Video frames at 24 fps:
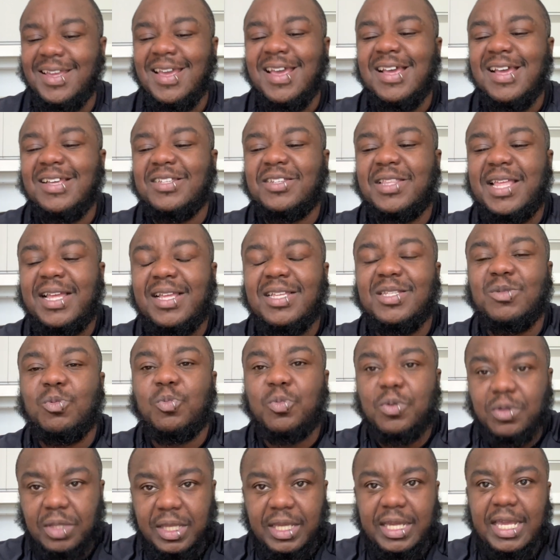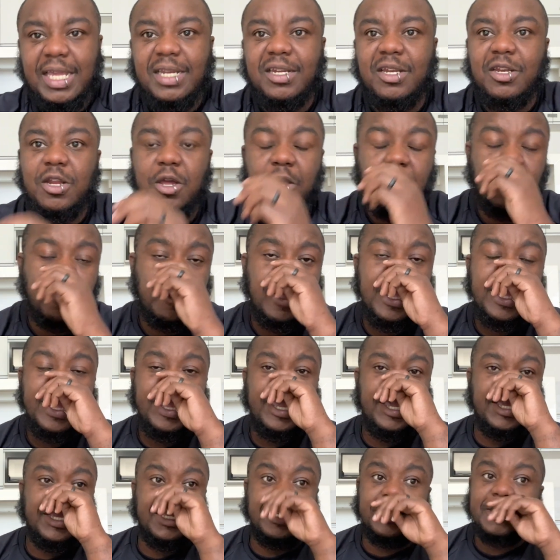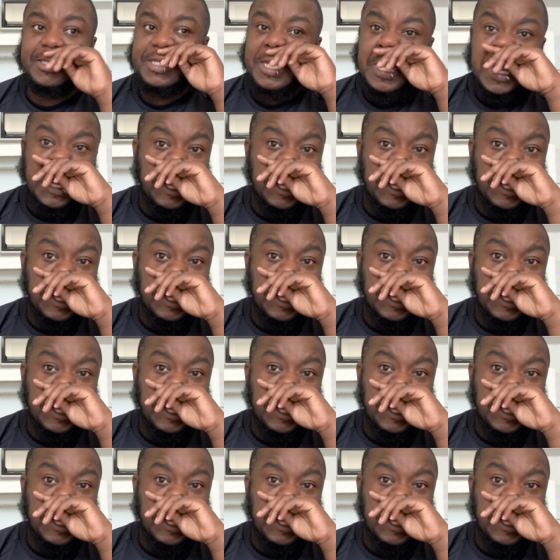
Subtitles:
So that is really key to know, is